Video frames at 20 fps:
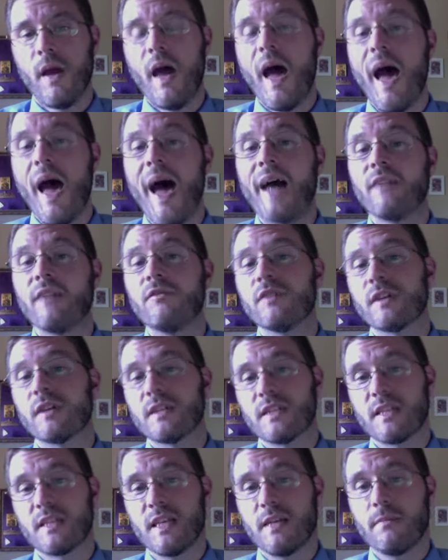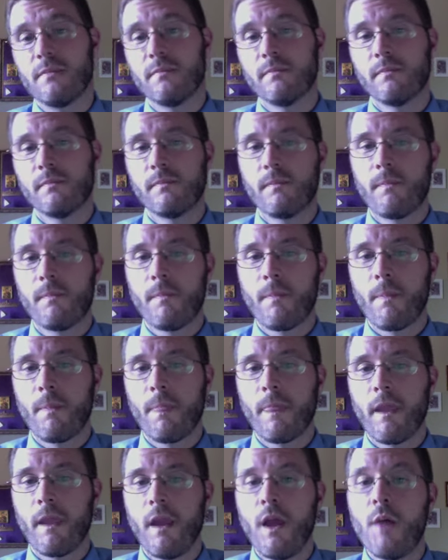Advocacy.
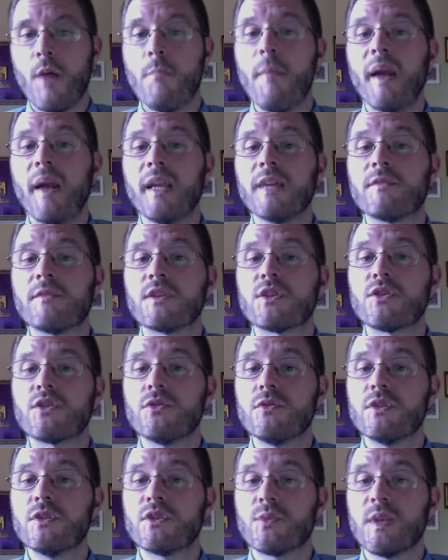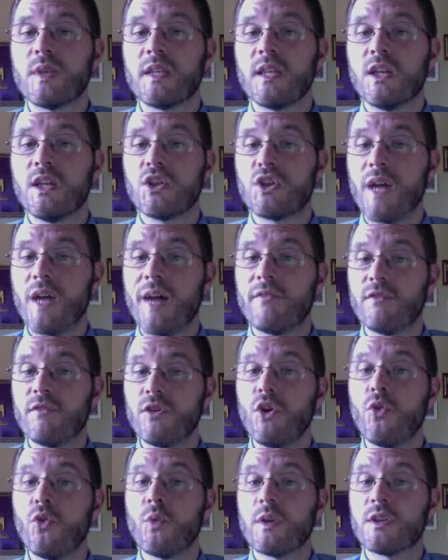Many of the students we teach have no
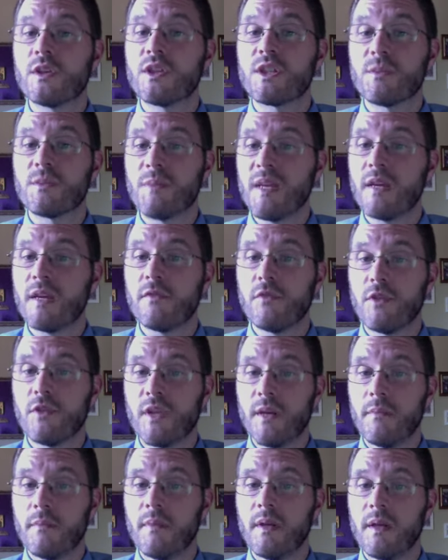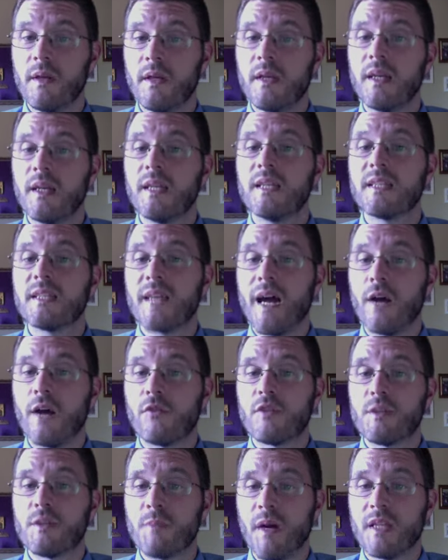one to speak for them. It is our
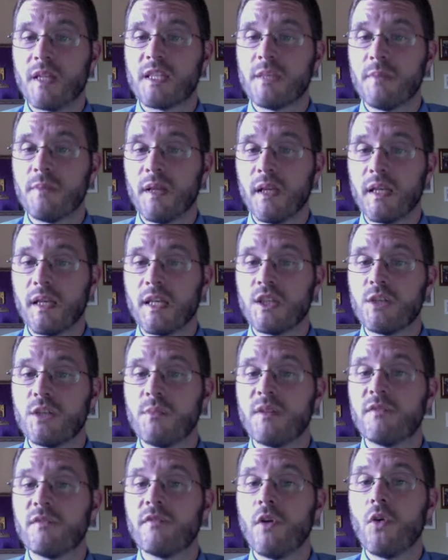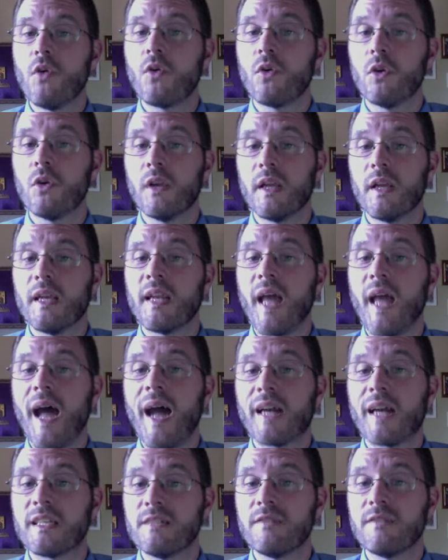responsibility to be vocal in
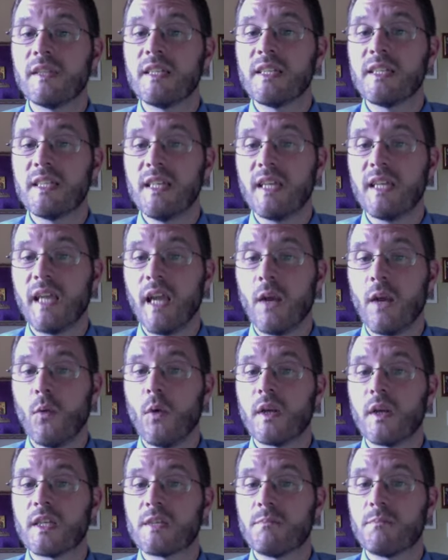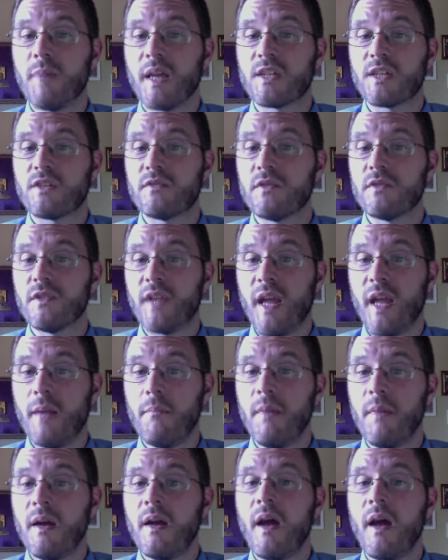actively seeking what is best for
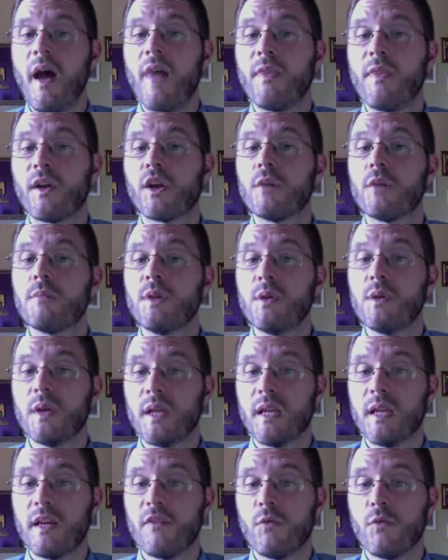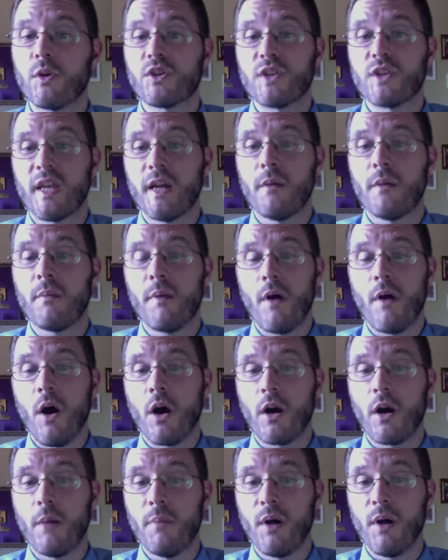them and the community of which they are
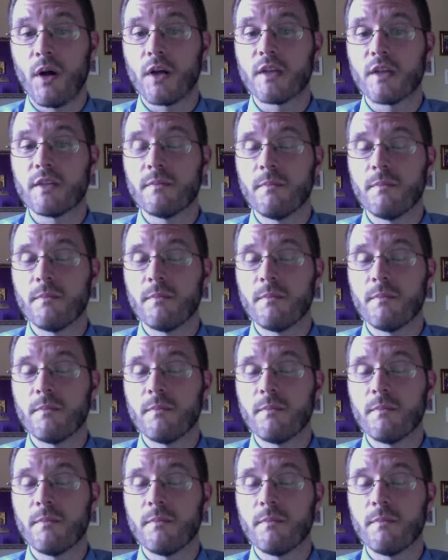a part.